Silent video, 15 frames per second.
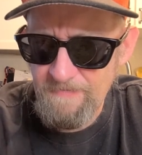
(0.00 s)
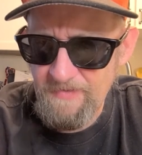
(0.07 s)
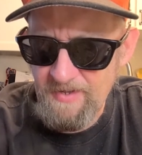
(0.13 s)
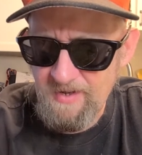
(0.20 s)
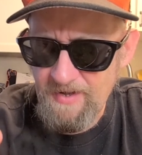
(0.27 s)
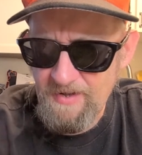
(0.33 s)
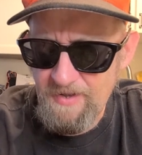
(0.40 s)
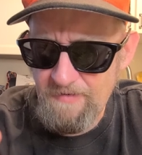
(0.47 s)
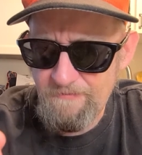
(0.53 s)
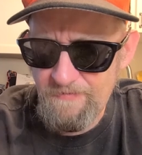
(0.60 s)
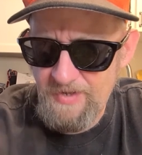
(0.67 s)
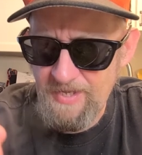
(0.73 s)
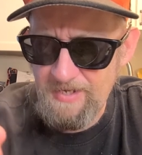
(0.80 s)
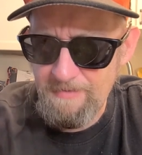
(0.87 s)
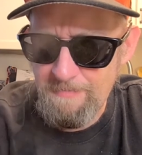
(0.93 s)
Like I got a
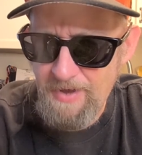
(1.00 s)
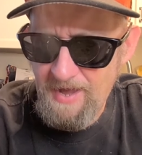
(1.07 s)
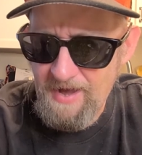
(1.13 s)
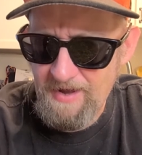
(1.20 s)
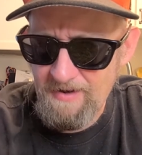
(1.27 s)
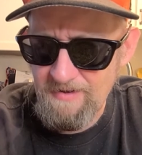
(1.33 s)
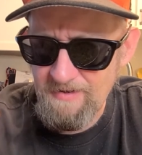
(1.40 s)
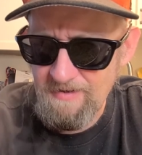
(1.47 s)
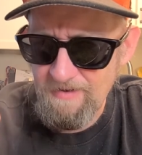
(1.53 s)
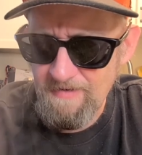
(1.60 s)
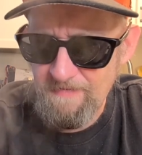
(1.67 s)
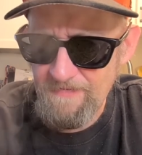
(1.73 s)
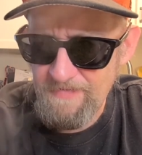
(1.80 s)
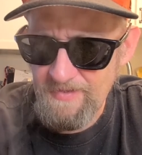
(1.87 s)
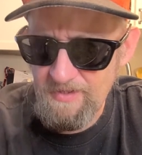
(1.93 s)
fanny pack.
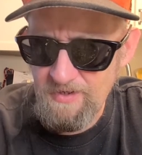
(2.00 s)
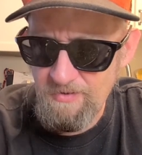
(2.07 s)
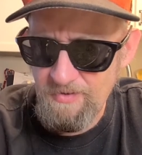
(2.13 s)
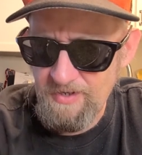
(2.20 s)
You know